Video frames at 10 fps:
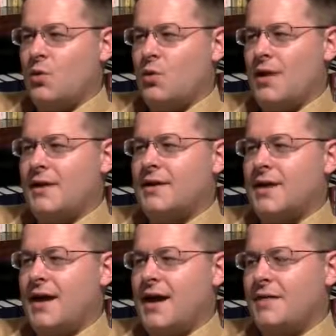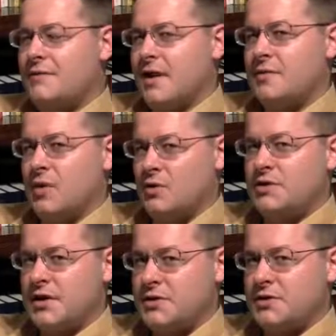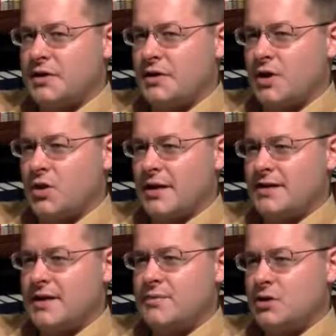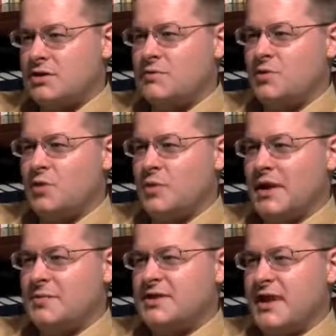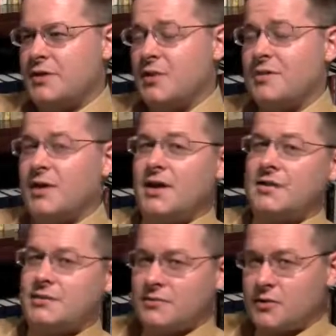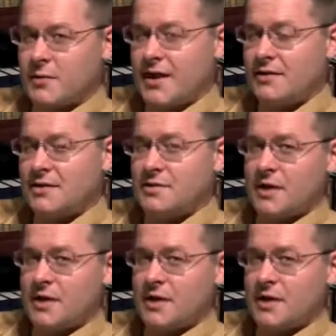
What I find most interesting, though, is that Muslims will be upset with me for making this